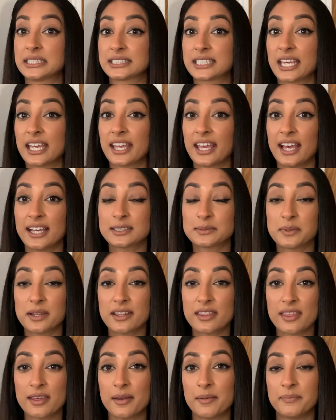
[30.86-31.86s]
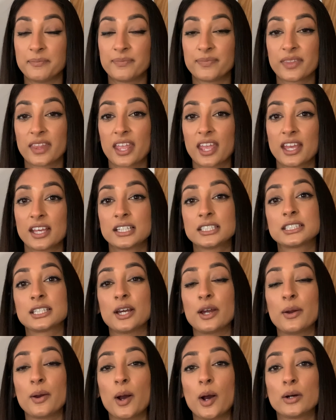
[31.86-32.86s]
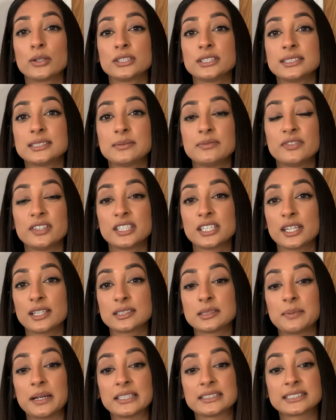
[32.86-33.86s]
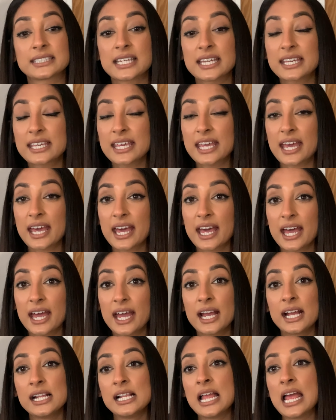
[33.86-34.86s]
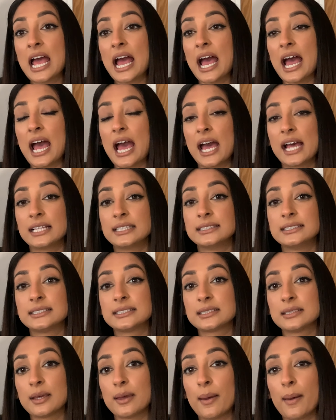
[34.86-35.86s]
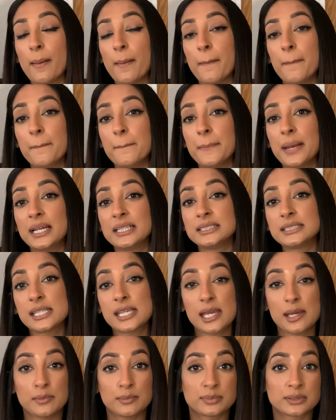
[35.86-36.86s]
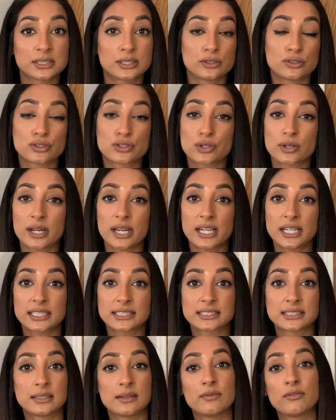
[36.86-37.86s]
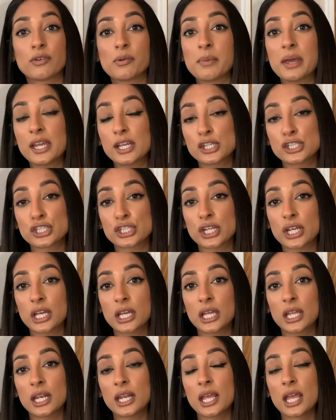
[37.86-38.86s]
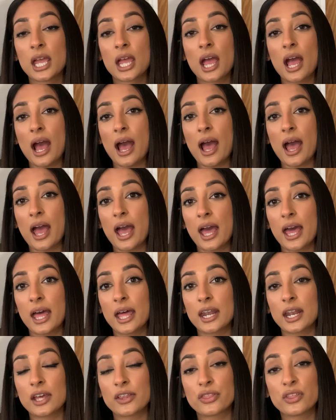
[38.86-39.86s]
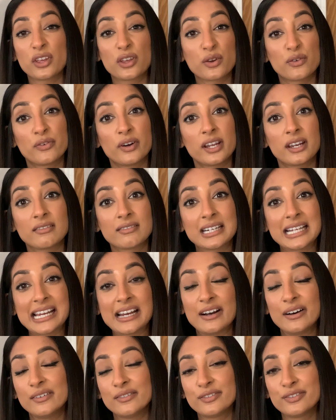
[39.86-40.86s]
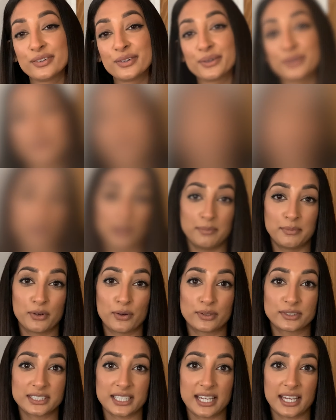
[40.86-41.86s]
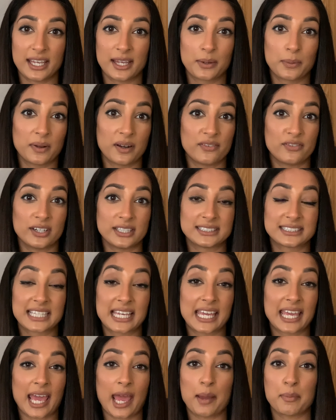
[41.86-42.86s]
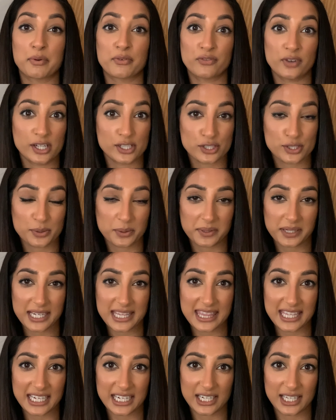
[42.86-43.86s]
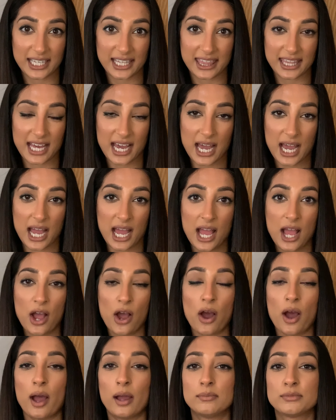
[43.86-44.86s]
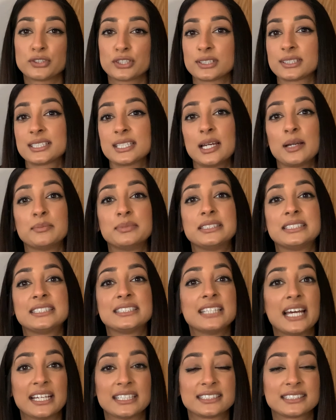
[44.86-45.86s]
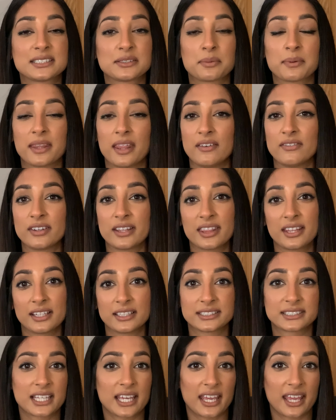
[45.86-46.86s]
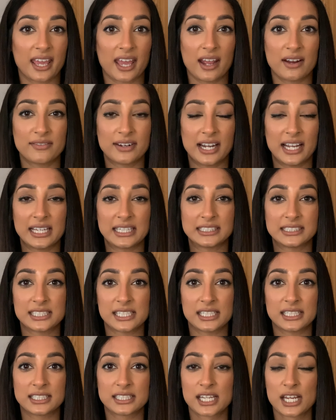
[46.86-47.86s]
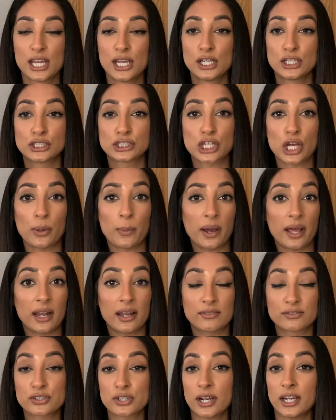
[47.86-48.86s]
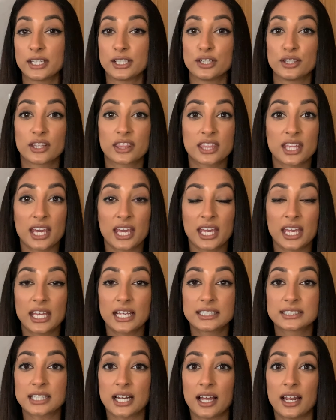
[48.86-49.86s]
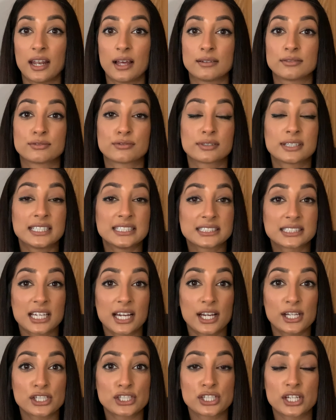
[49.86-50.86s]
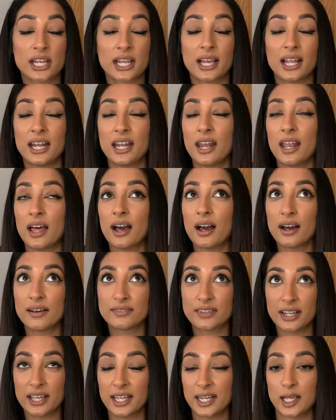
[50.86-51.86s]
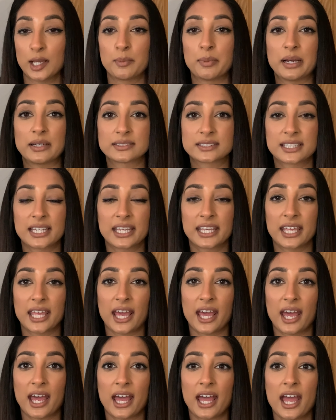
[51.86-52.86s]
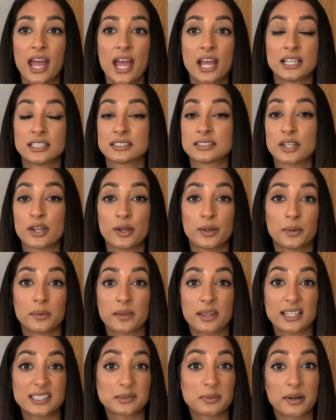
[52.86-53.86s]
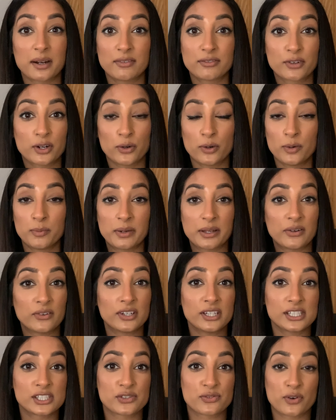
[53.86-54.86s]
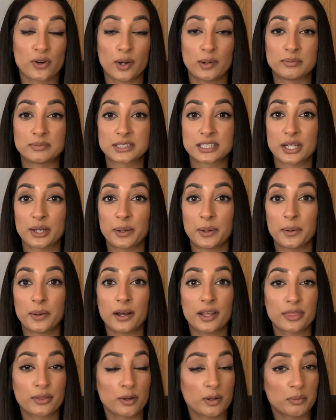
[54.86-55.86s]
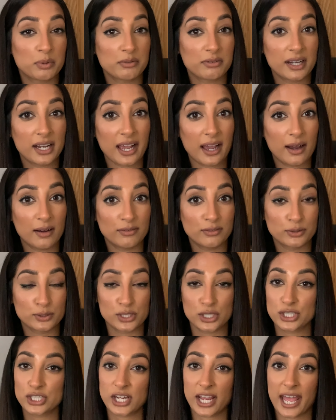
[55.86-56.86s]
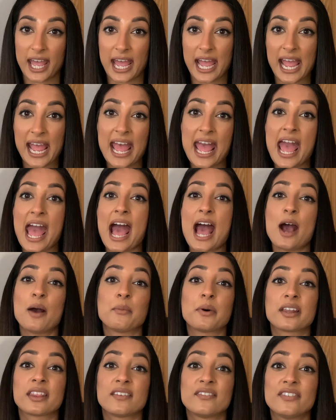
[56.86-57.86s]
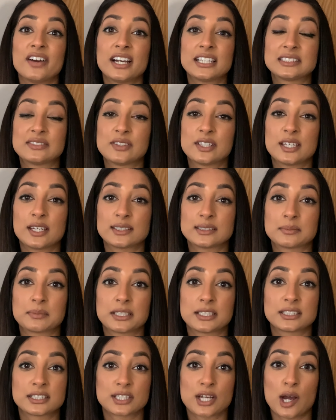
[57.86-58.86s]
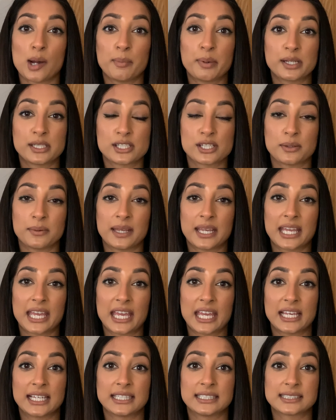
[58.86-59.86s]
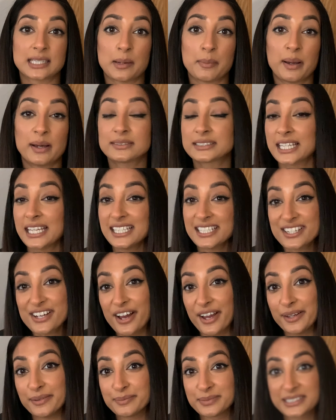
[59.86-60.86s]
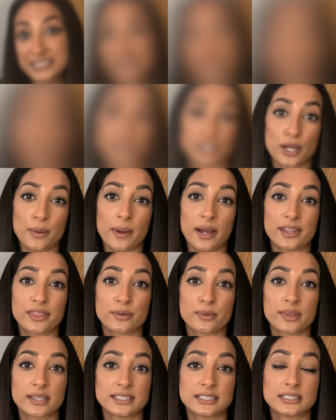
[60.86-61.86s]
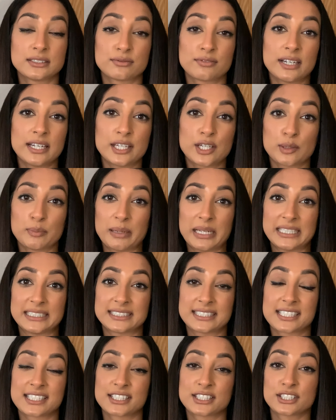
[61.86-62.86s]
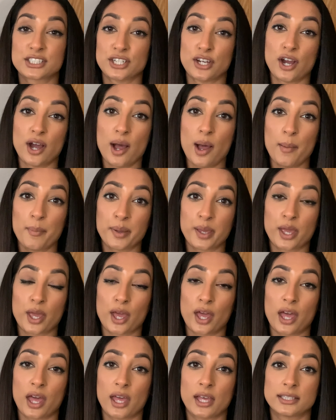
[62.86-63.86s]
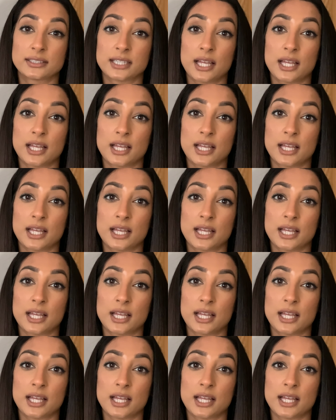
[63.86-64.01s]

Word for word: skincare is one of them. So I'll do some videos about skincare and some tips and tricks and information and I think you'll find it really helpful. I'm not a qualified skincare professional or anything like that. I'm just obsessed with everything skincare related. So I love trying new things. I love researching. I love learning about skincare. So that's where I've got all my knowledge from. So I thought it'd be really helpful to share. And one of the first videos I'm going to start by doing is about skin types. So I thought this is a really good place to start because